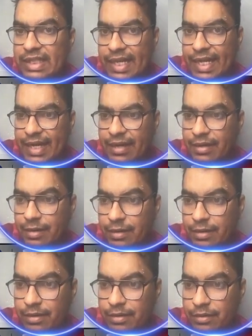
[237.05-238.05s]
again.
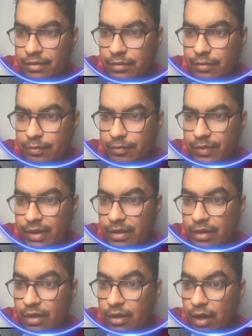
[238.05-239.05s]

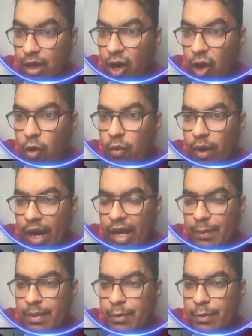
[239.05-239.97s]
Now I am able